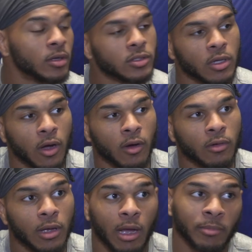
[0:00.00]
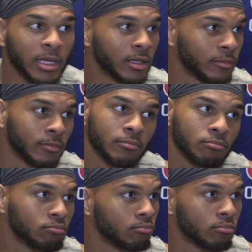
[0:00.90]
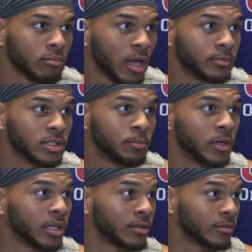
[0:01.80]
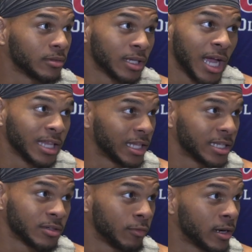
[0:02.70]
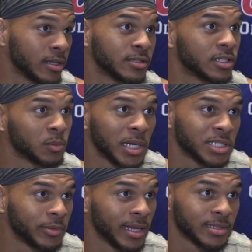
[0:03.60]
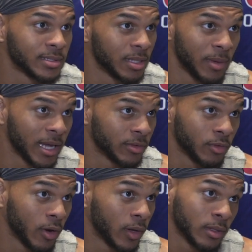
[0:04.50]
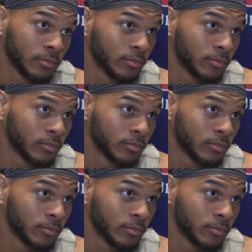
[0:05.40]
So, I mean, I'm just putting the guy that likes to run in the situation where he has to sit back and throw it.